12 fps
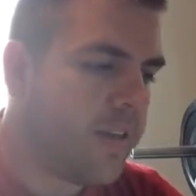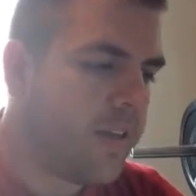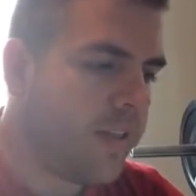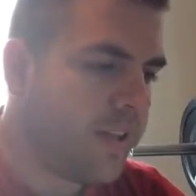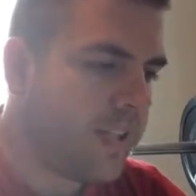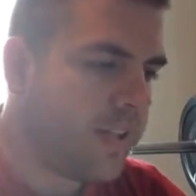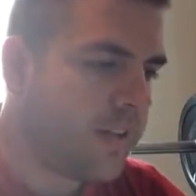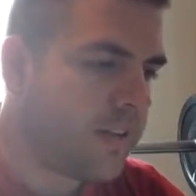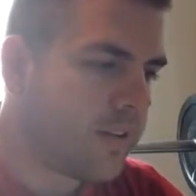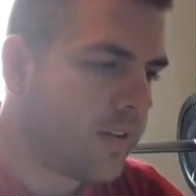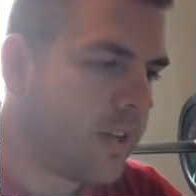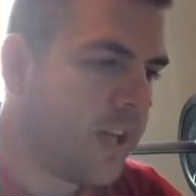the
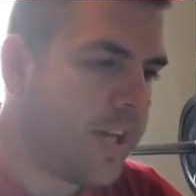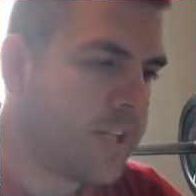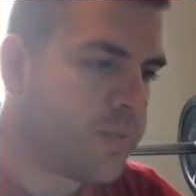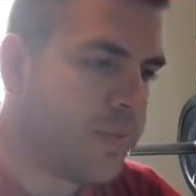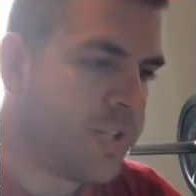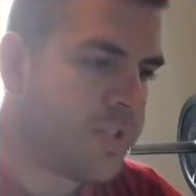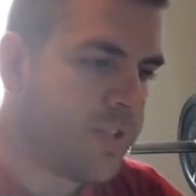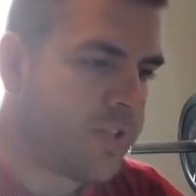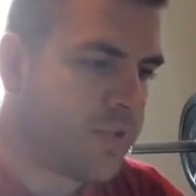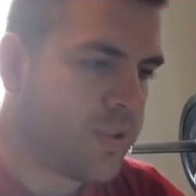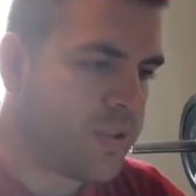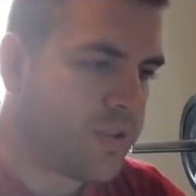client's best
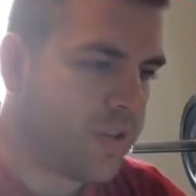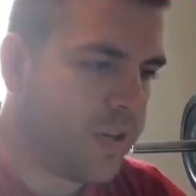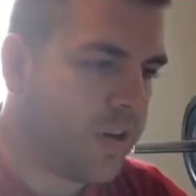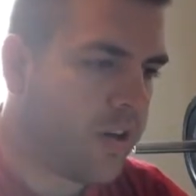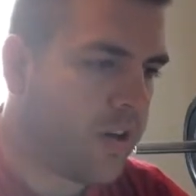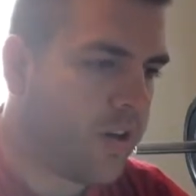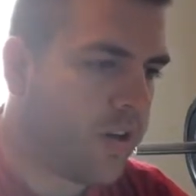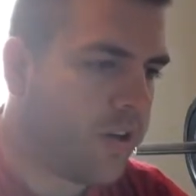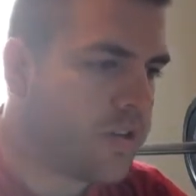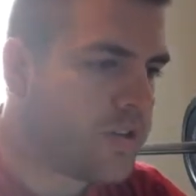interests are at our heart.